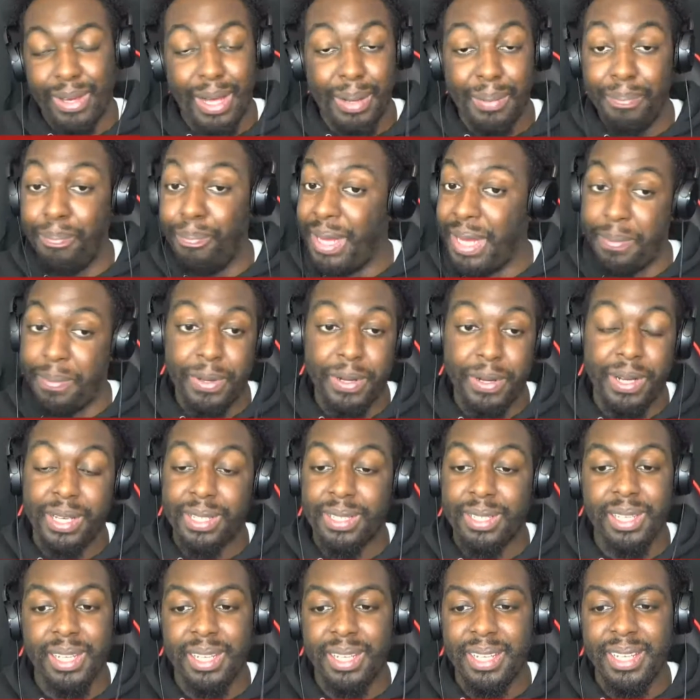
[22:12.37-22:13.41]
Me
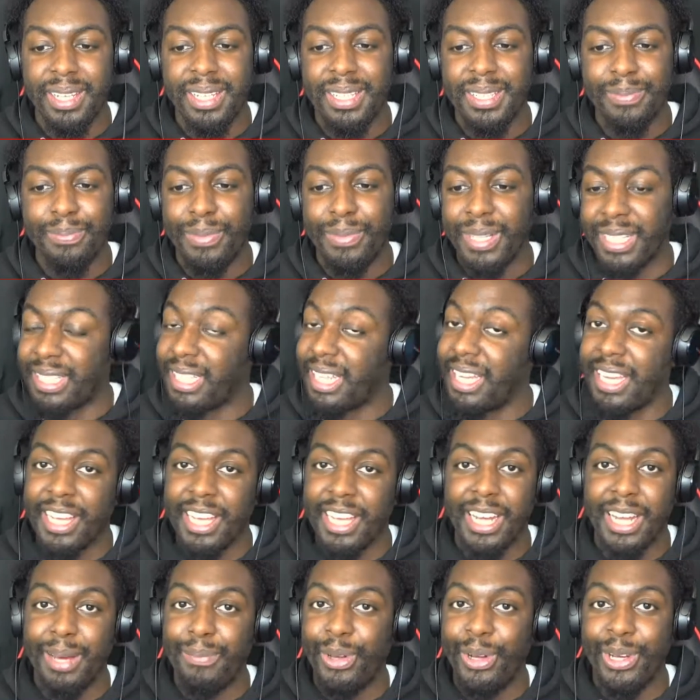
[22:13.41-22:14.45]
personally. But then
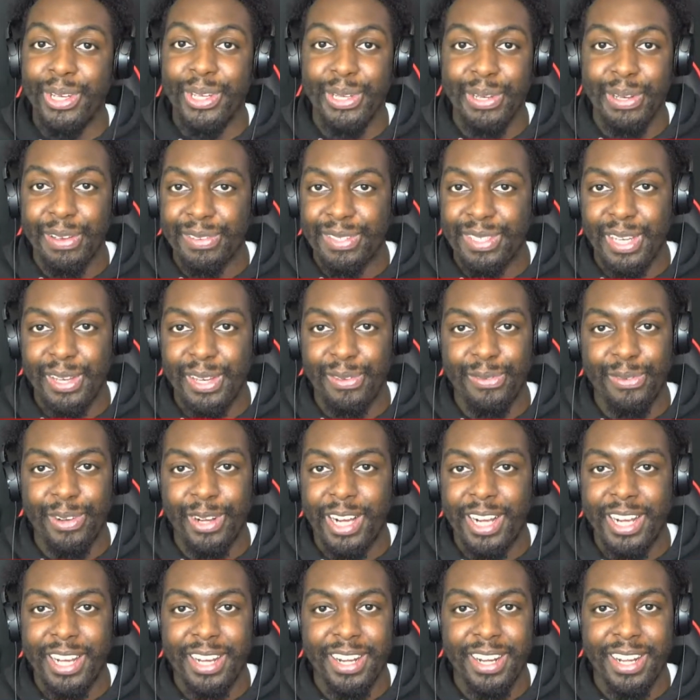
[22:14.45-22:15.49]
again, I'm not a UFC
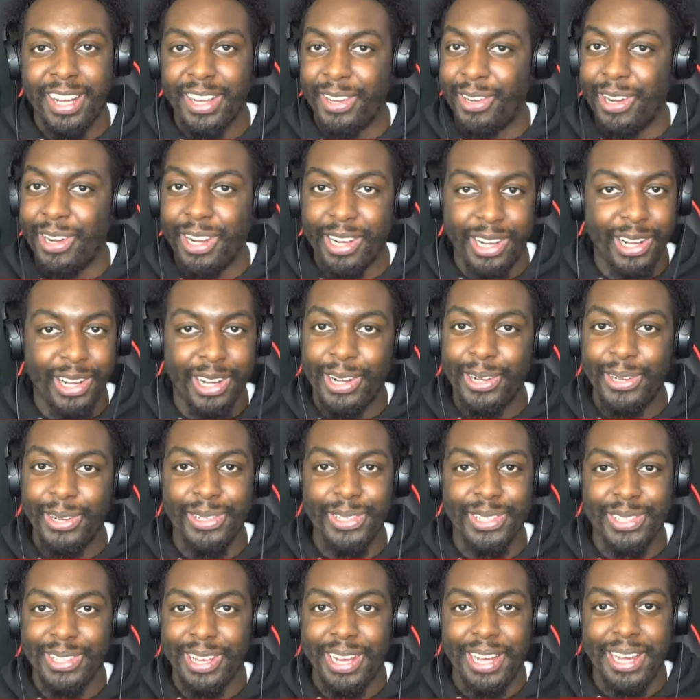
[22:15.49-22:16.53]
fighter and I got
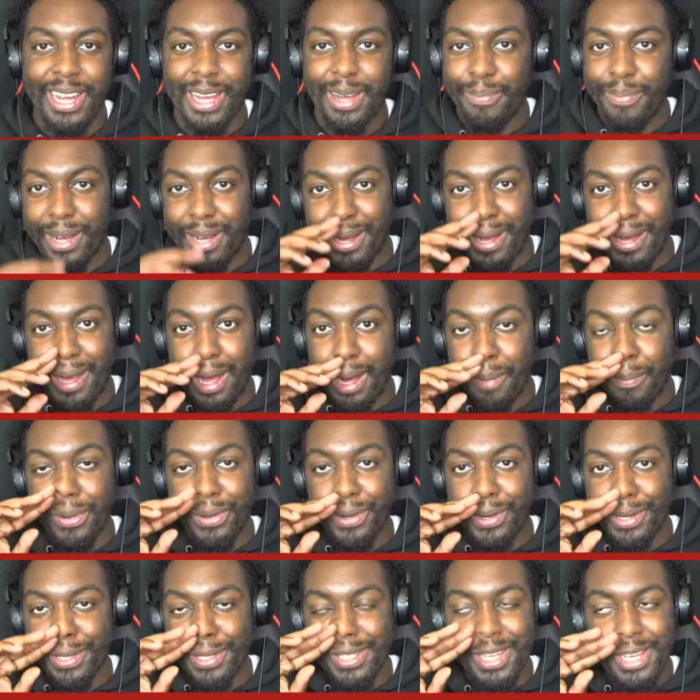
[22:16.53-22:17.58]
cojones like that. But I'll be
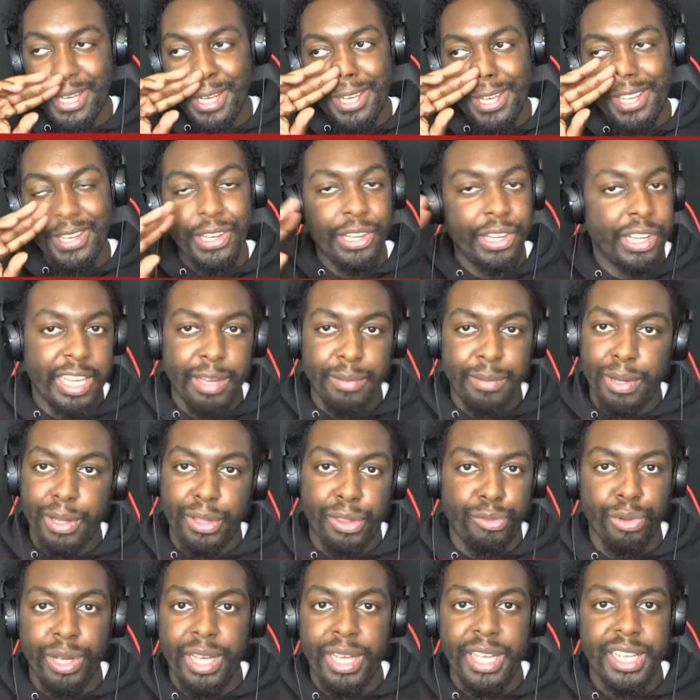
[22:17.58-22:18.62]
honest, you can give me
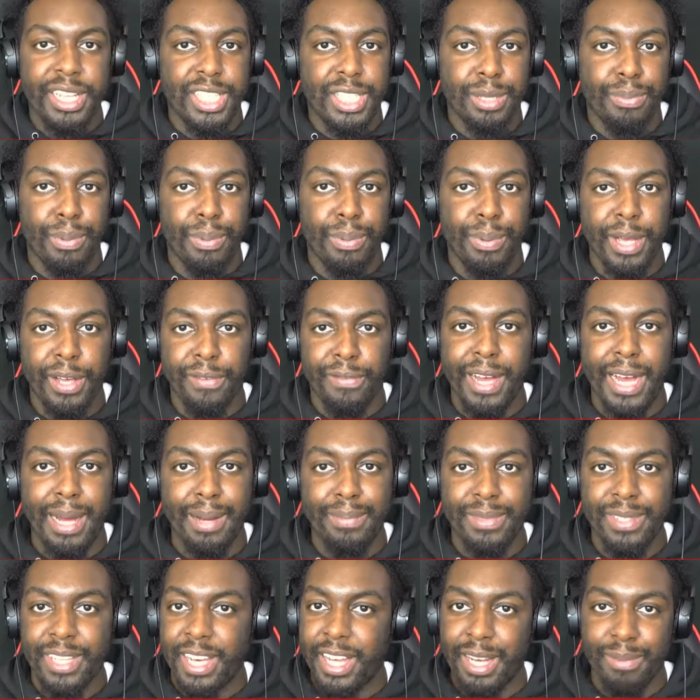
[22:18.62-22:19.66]
3 years to prepare for
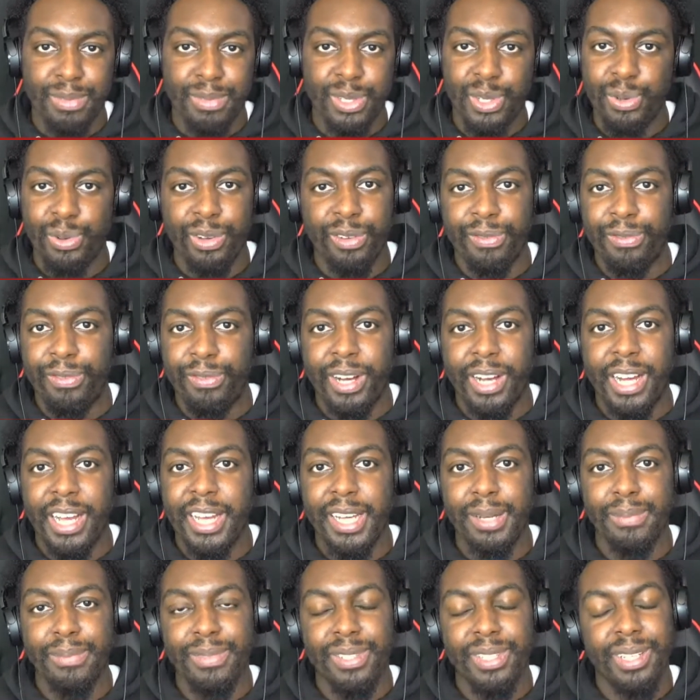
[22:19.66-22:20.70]
Khamzat and I'm still not
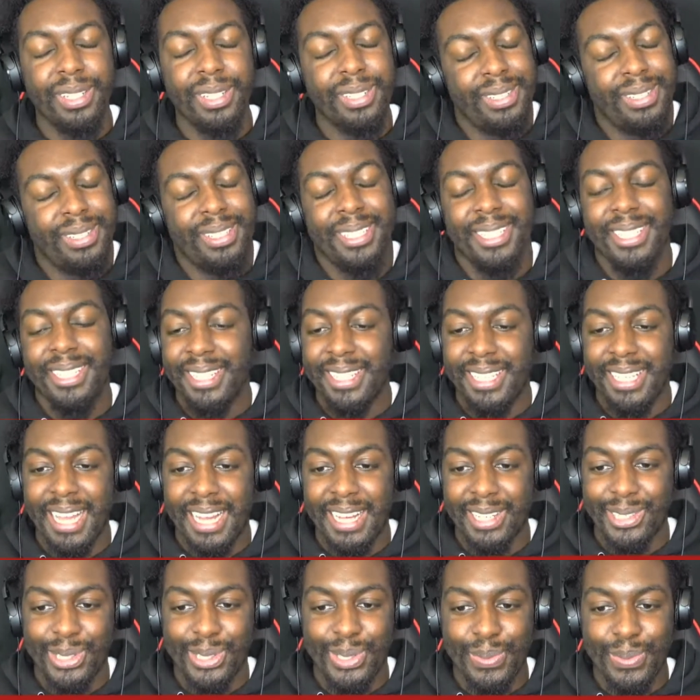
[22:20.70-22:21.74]
fighting him. So
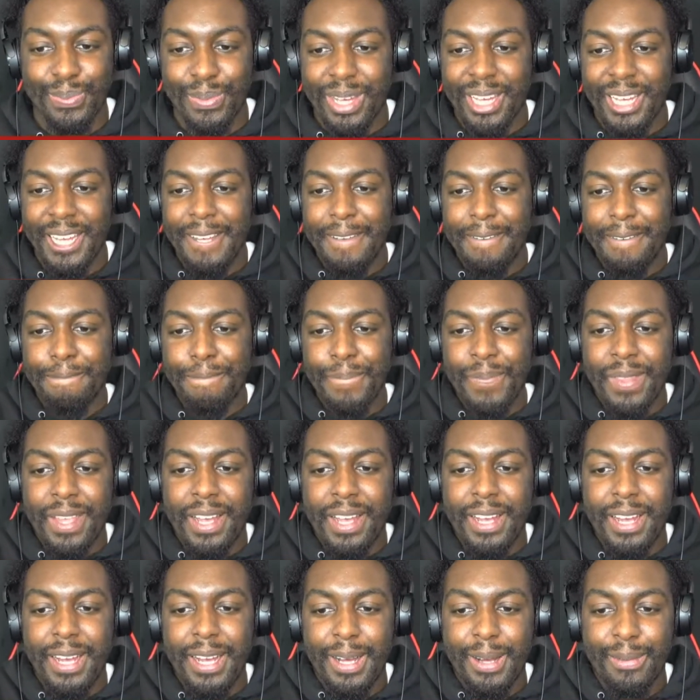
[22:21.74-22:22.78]
that's just me.
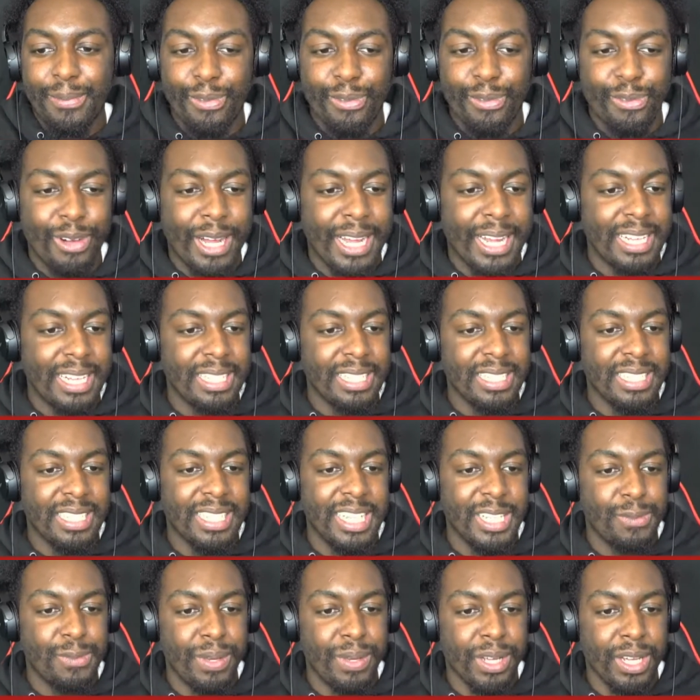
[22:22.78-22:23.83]
Franklin
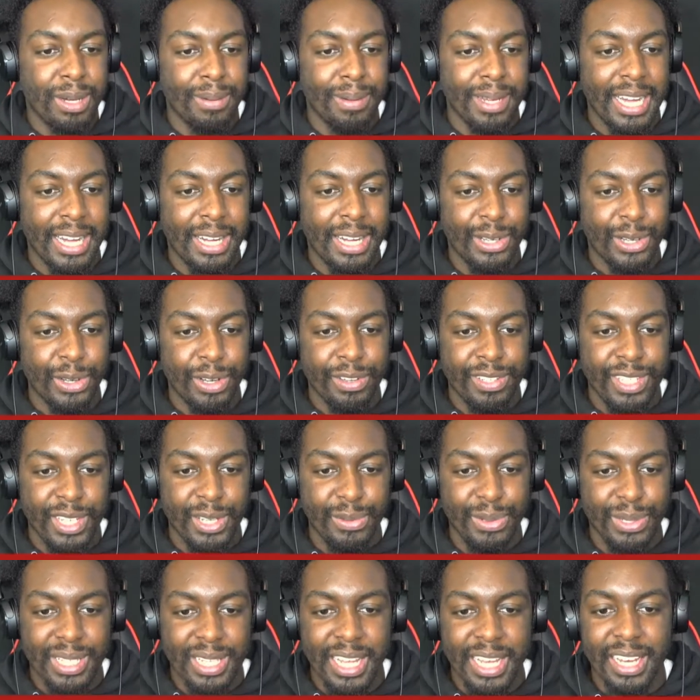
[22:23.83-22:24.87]
says, big up, Cal. UFC
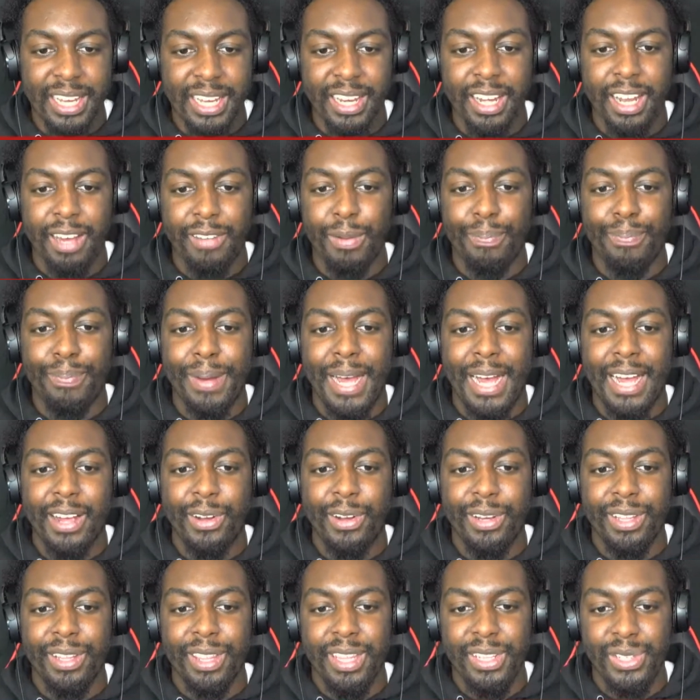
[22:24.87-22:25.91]
was lit and another
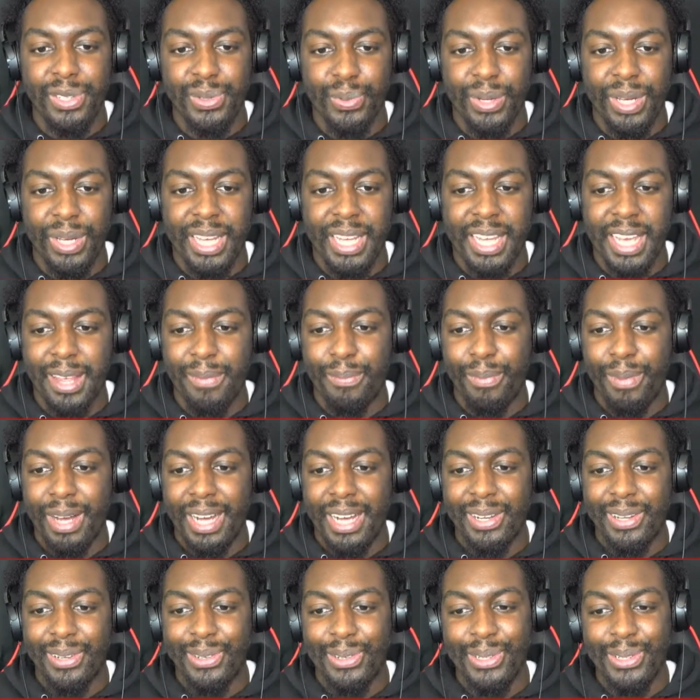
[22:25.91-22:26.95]
banger this weekend, my
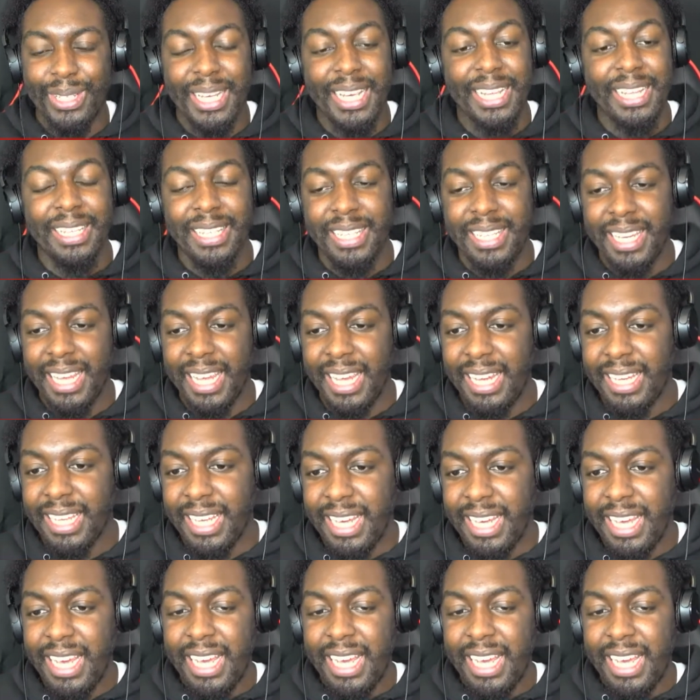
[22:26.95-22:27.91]
lord. Indeed.